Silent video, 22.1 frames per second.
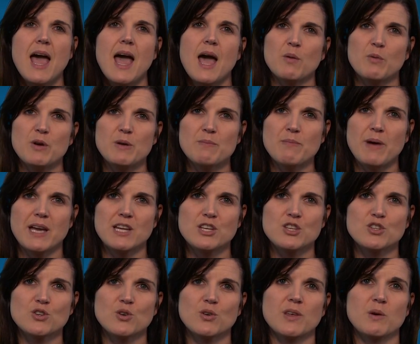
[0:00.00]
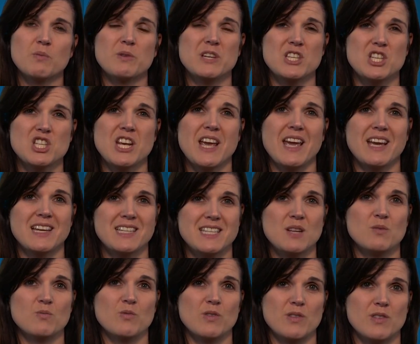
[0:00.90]
and we made sure that we checked
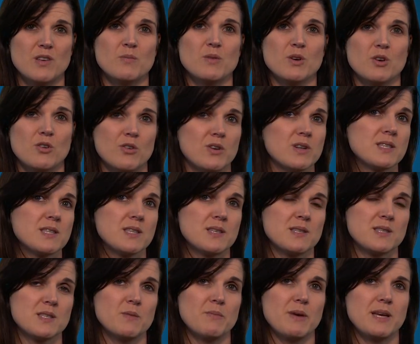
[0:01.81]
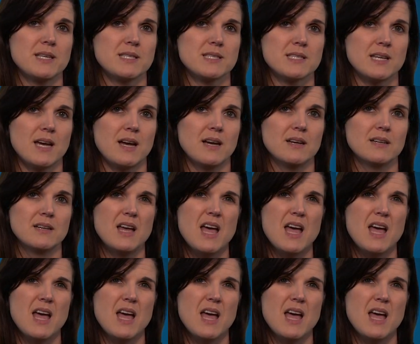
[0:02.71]
in with them across the semester.